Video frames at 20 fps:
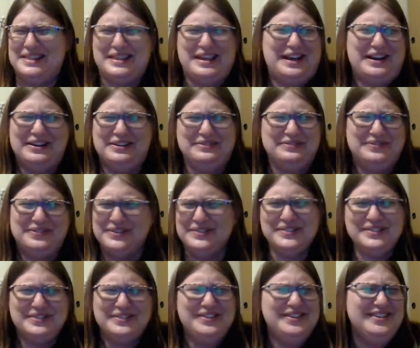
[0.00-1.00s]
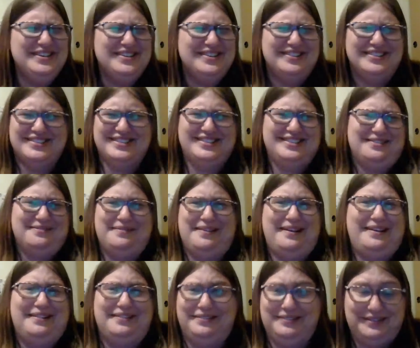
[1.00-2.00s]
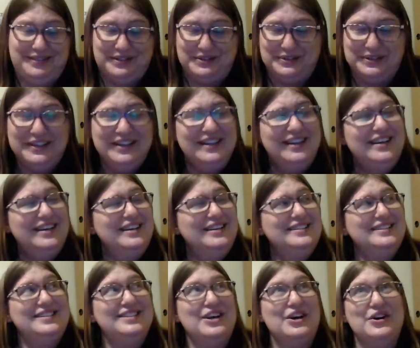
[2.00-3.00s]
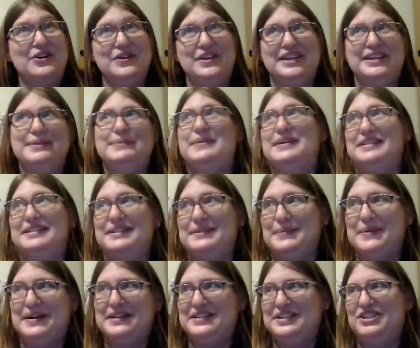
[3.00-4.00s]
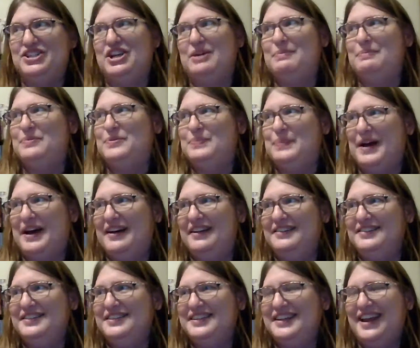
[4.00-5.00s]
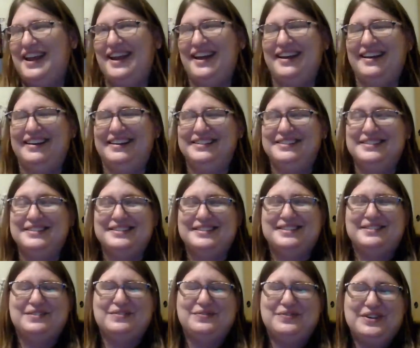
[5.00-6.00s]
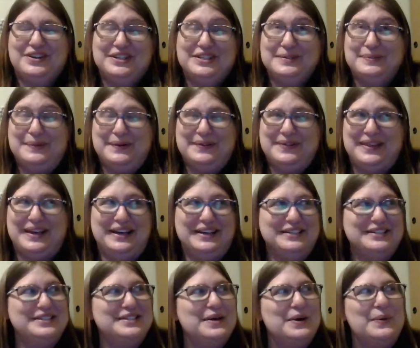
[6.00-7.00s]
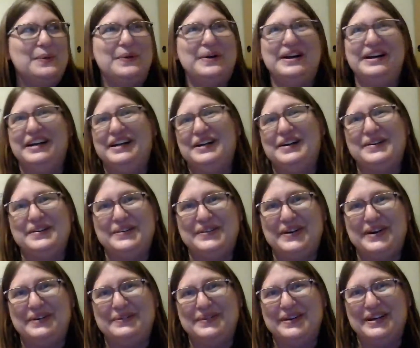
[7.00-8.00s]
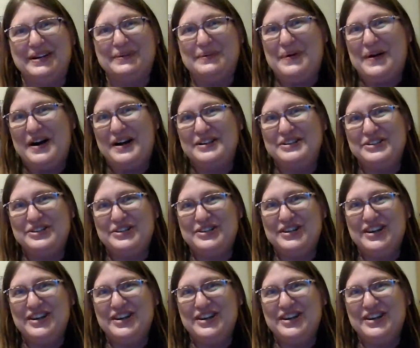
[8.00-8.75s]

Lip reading: anniversary or something, I don't know. So he wants to watch James Bond, and it's for his birthday. So we're going to go and we're going to watch